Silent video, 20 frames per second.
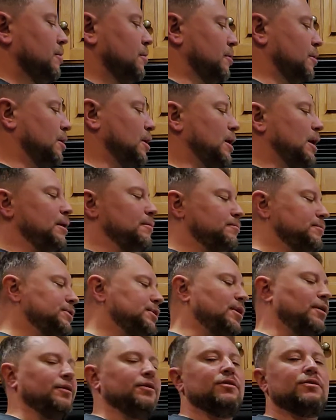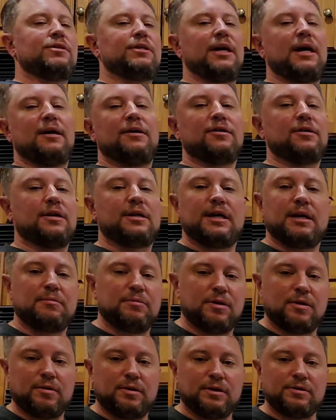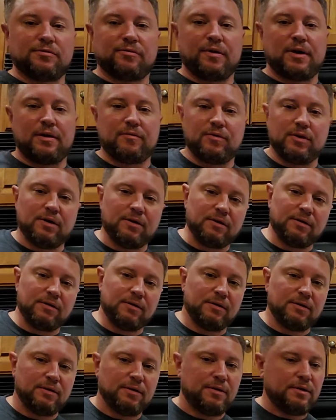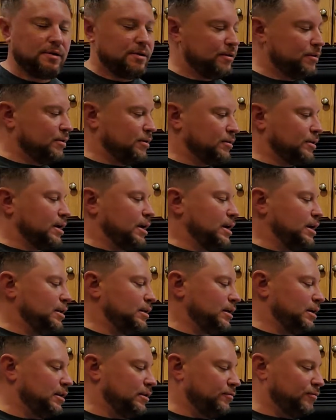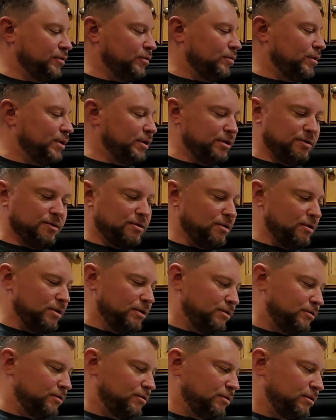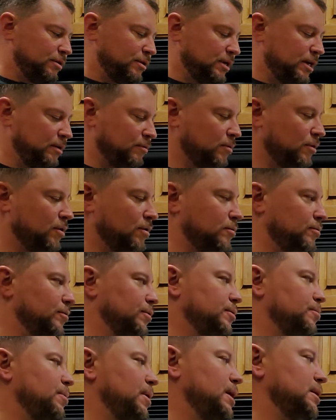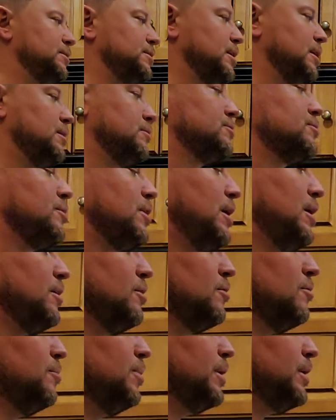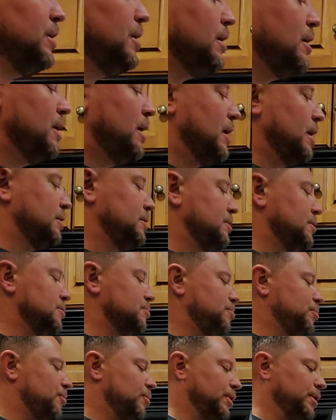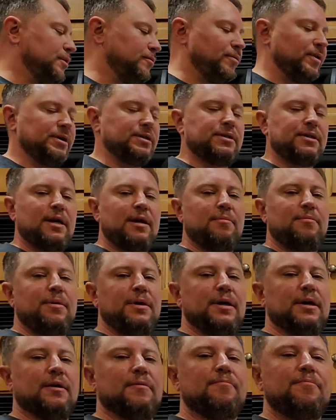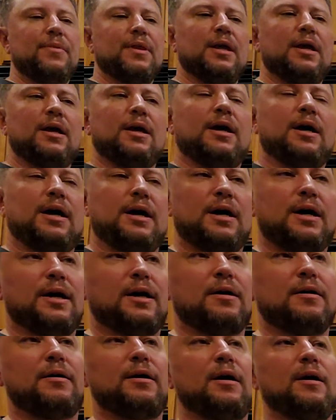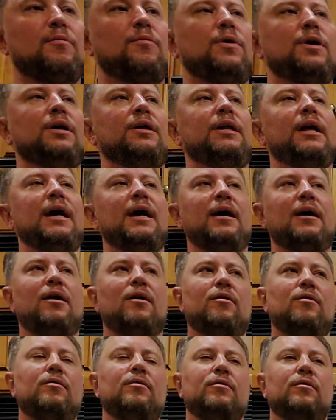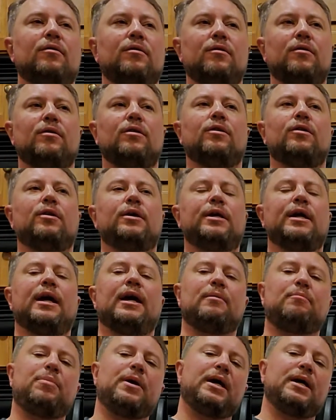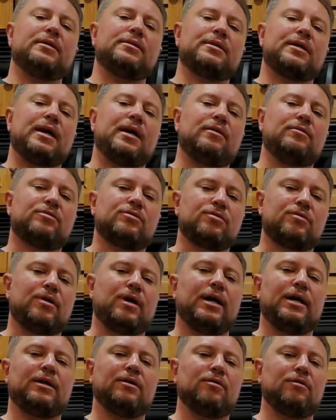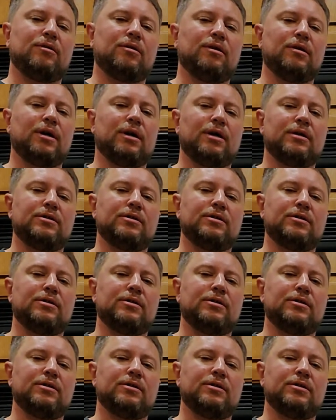All right, so you see how you can keep doing this forever? Okay, and if you wanted, you could keep going with Pascal's triangle. But at this point, if I stop here, I want to now look at Pascal's triangle